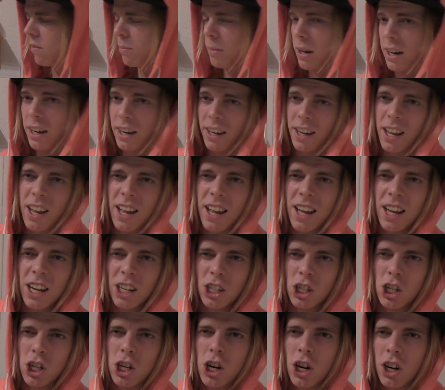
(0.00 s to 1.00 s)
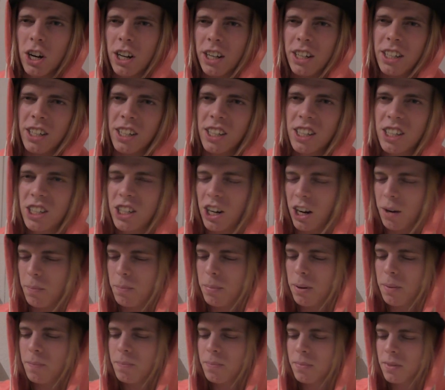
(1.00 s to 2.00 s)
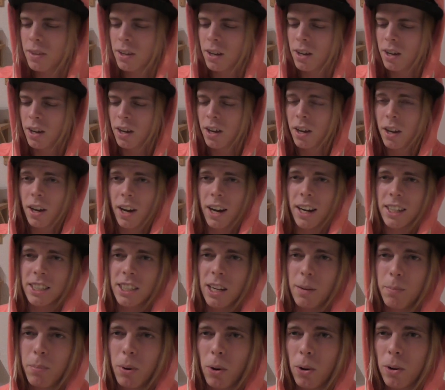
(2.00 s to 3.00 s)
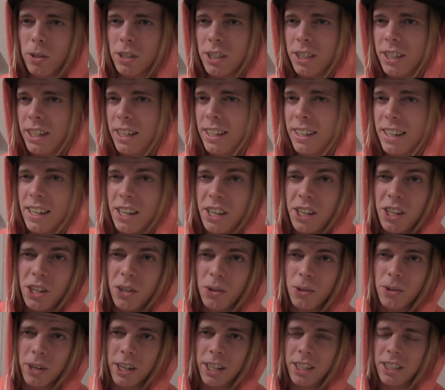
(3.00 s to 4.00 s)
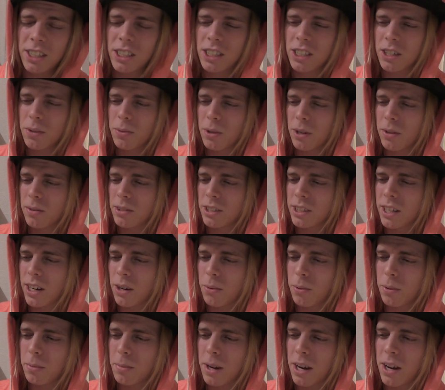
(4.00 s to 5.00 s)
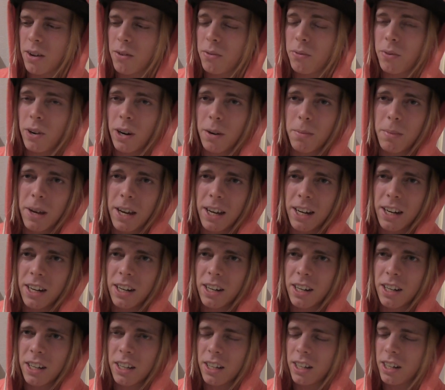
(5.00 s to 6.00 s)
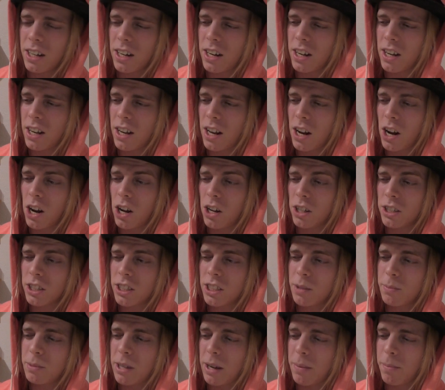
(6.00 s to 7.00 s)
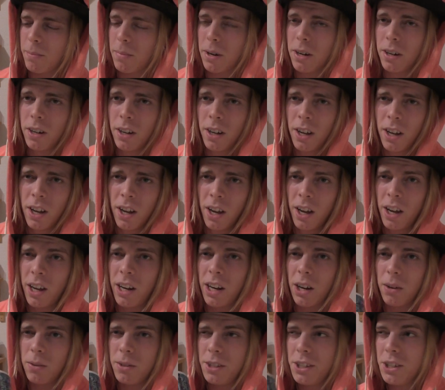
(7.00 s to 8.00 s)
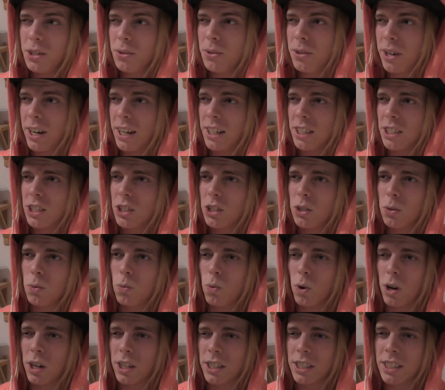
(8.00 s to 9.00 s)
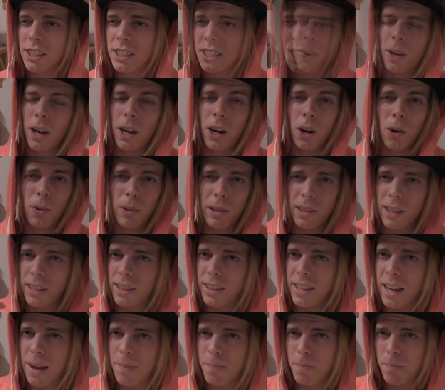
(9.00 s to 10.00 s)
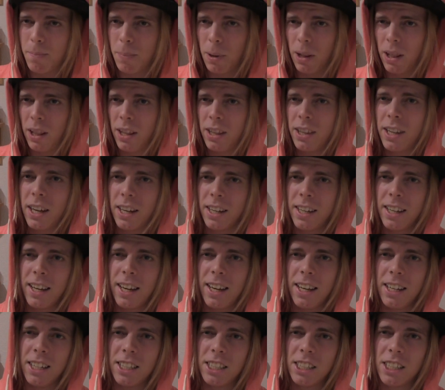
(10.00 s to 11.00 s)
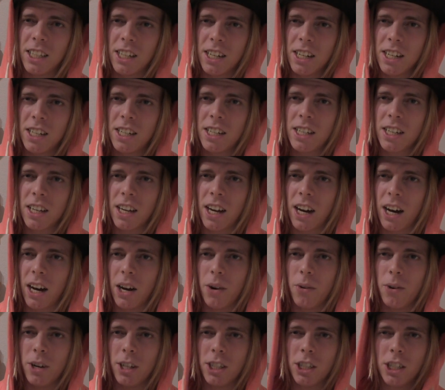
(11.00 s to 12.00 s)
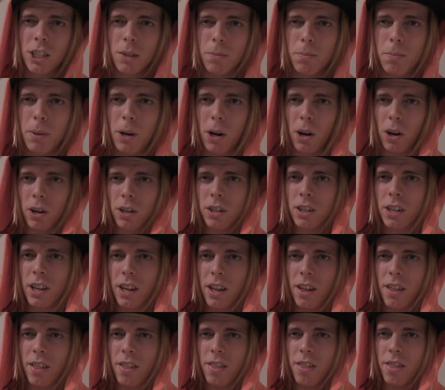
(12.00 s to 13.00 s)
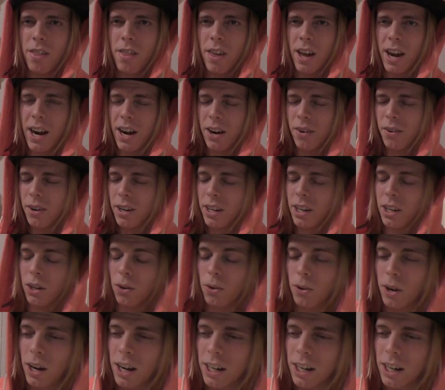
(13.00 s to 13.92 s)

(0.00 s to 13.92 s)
my Kulin cup. I actually bought it in Newgrange when I was there with my fair maiden in last September. Now, Newgrange was an old temple that the ancient Irish built there, in all